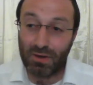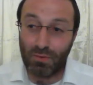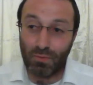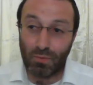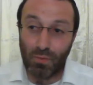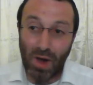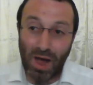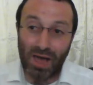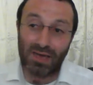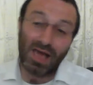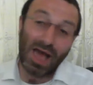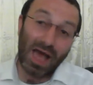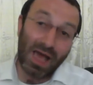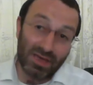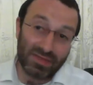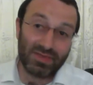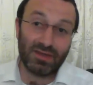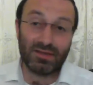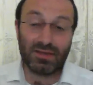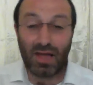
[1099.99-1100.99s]
Why I
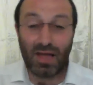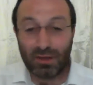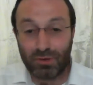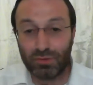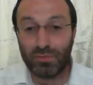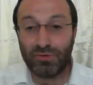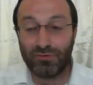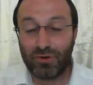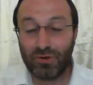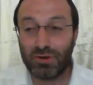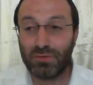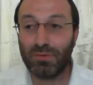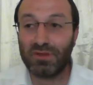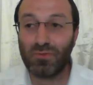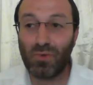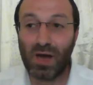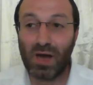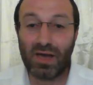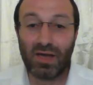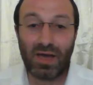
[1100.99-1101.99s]
think that, I could be wrong, but
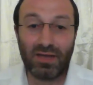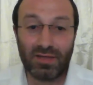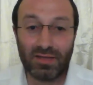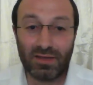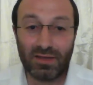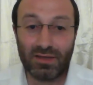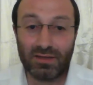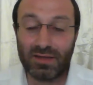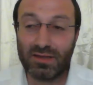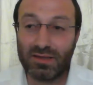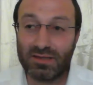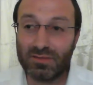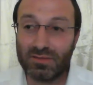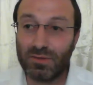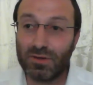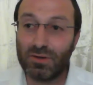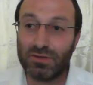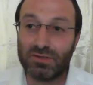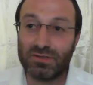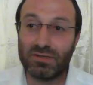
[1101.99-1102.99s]
why I think that is
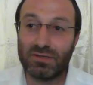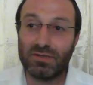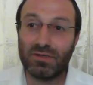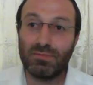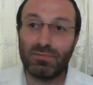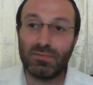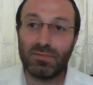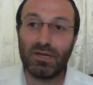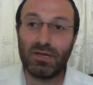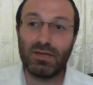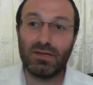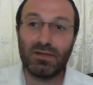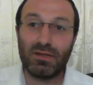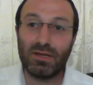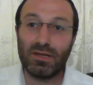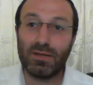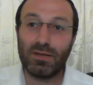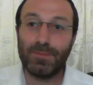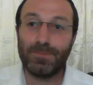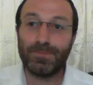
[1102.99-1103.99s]
because in
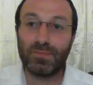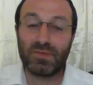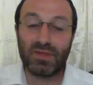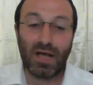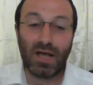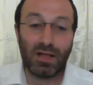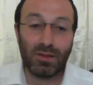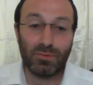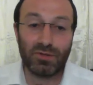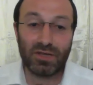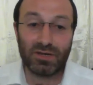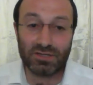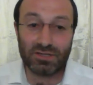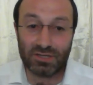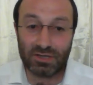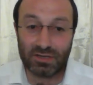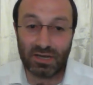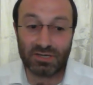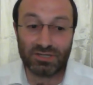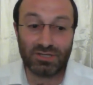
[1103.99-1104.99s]
the Talmud
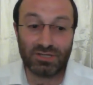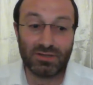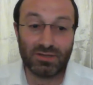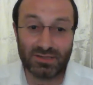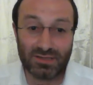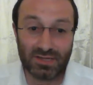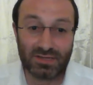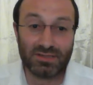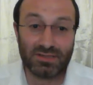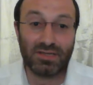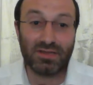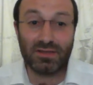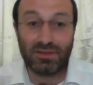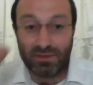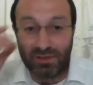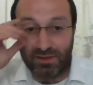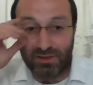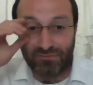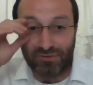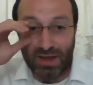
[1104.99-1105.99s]
it actually says that
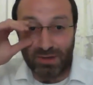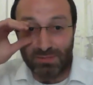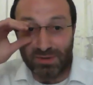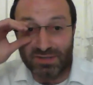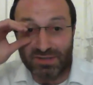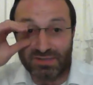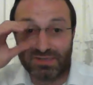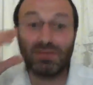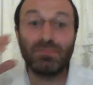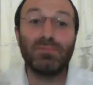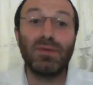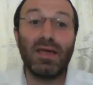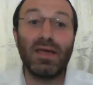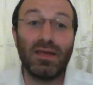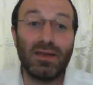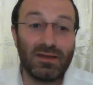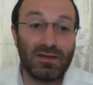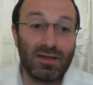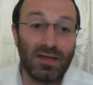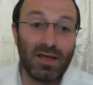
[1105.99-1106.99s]
the rabbis
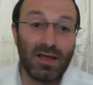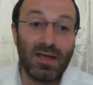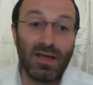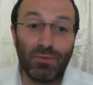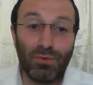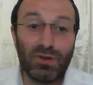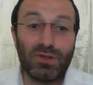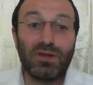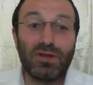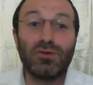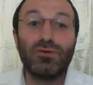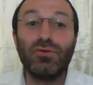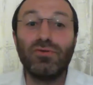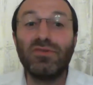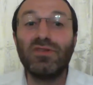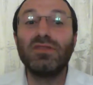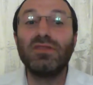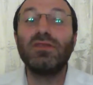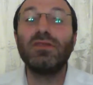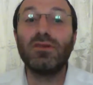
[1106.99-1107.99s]
debated whether to
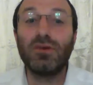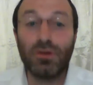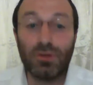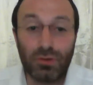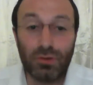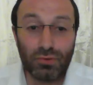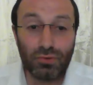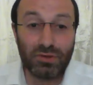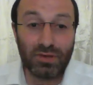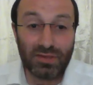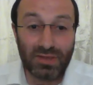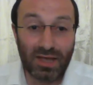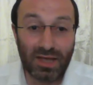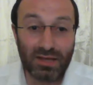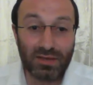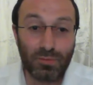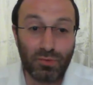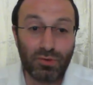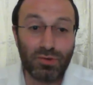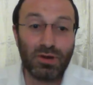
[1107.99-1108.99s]
even include
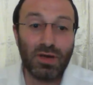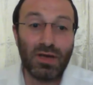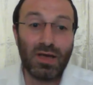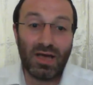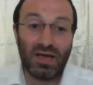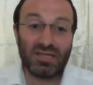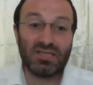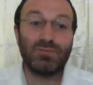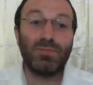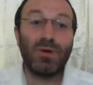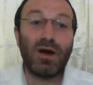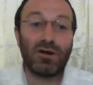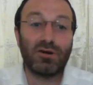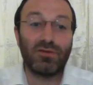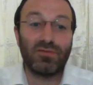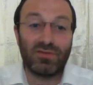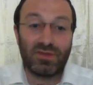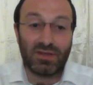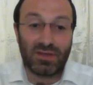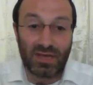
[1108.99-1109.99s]
that book as part
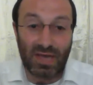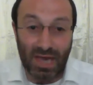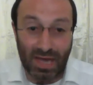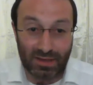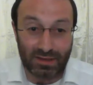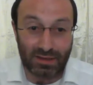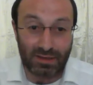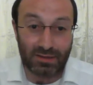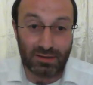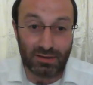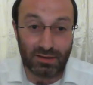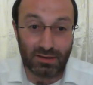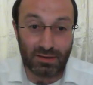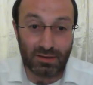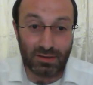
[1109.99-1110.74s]
of the canon.